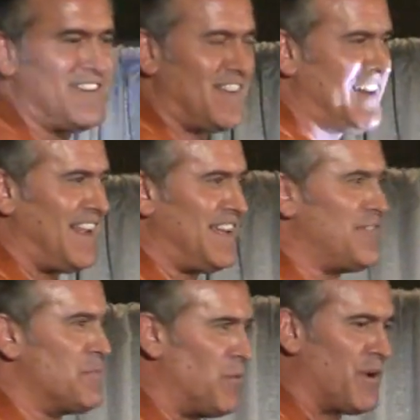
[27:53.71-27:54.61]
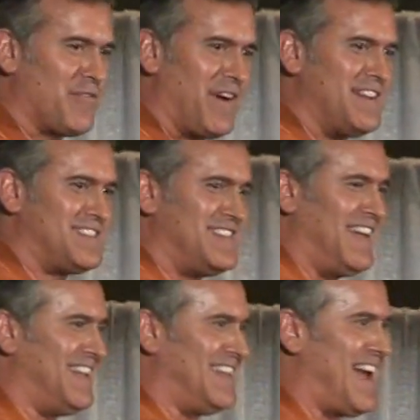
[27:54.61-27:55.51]
here today and give you more advice
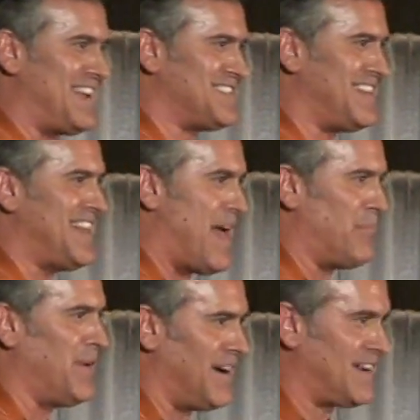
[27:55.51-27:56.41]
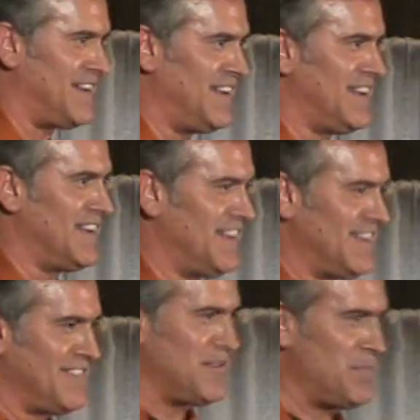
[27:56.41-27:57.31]
than that is in that book.
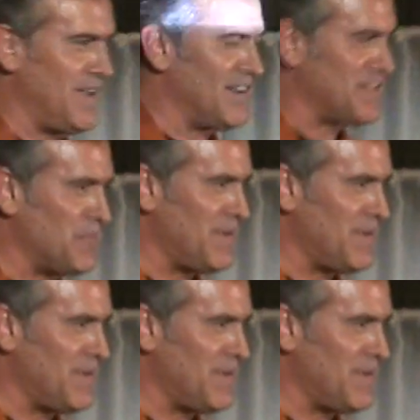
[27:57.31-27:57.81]
We'd be here till